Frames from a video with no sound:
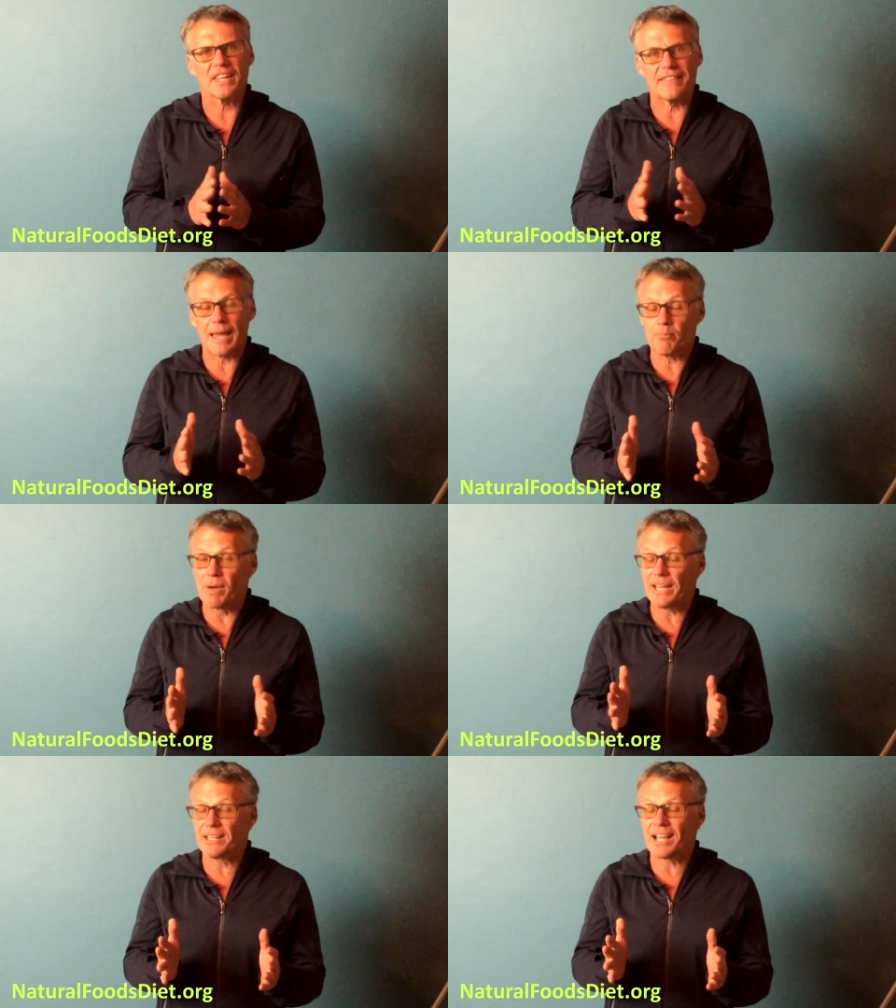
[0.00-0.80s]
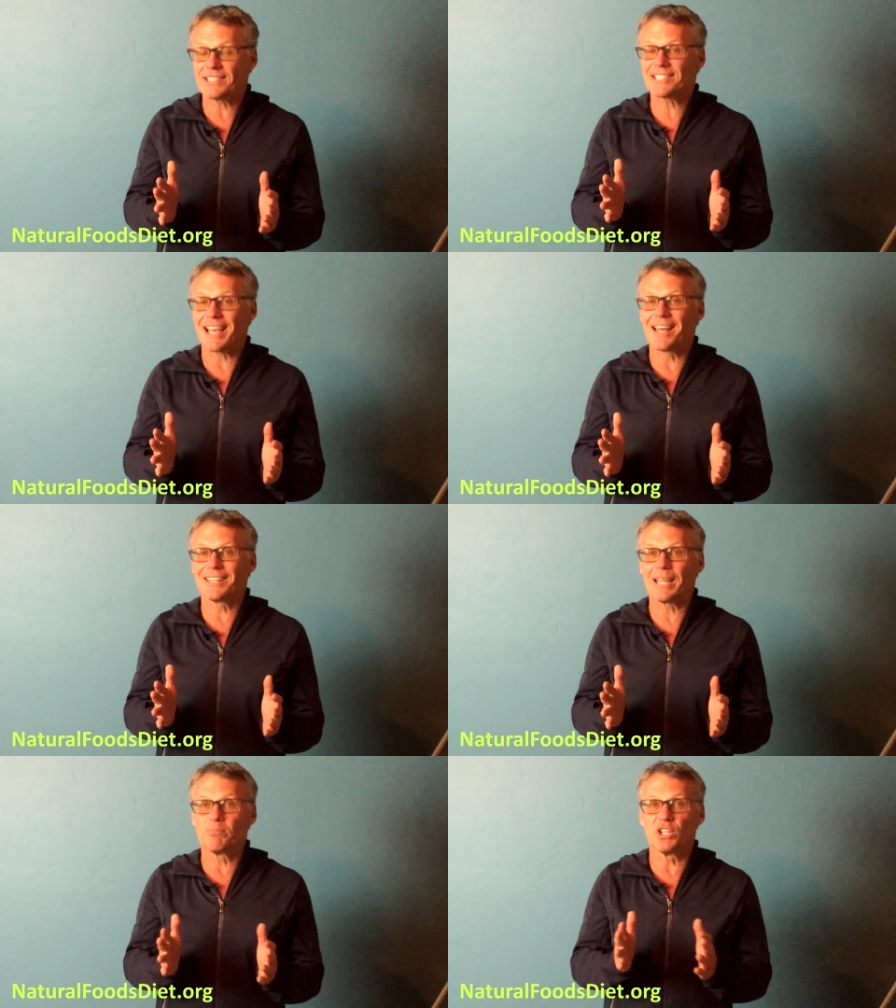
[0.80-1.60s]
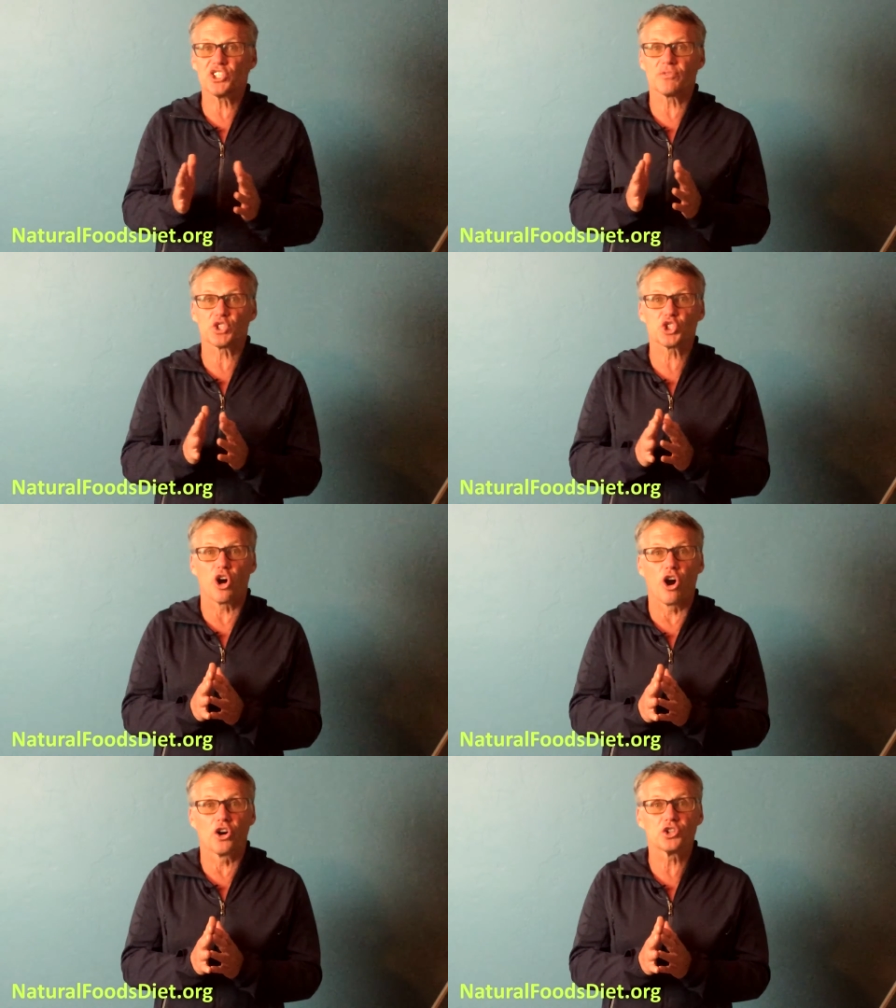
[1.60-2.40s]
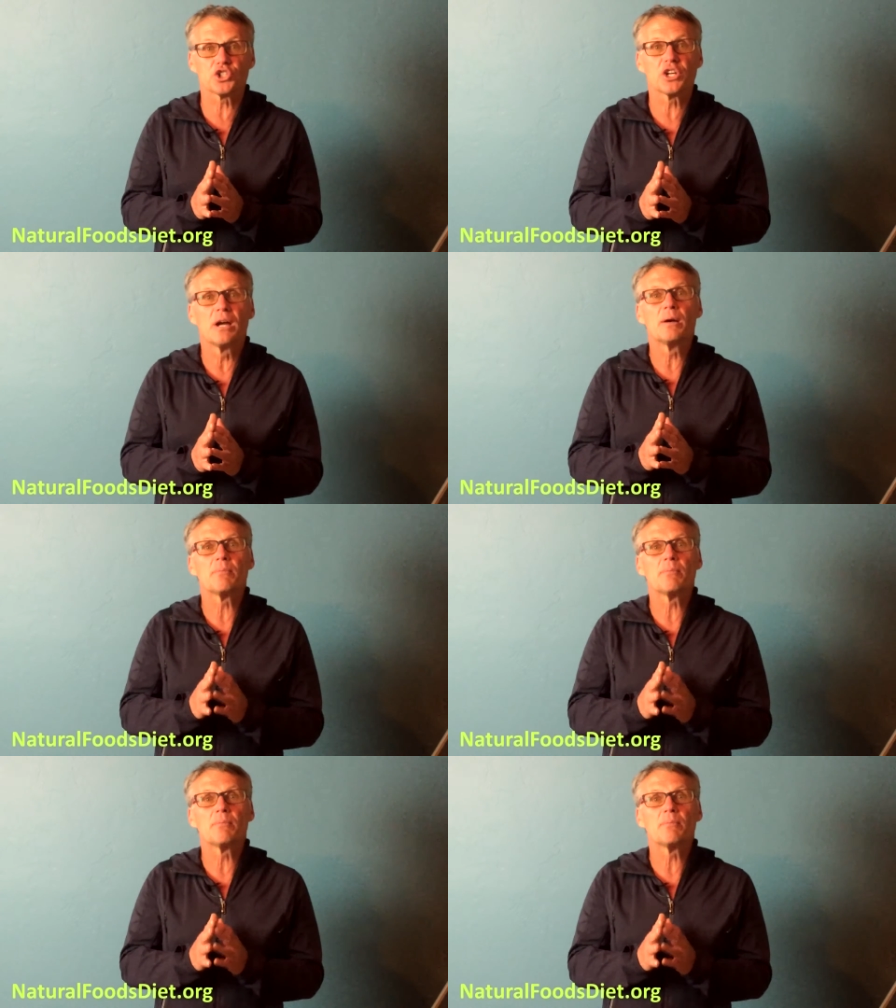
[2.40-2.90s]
Now that might not sound like much of a charge,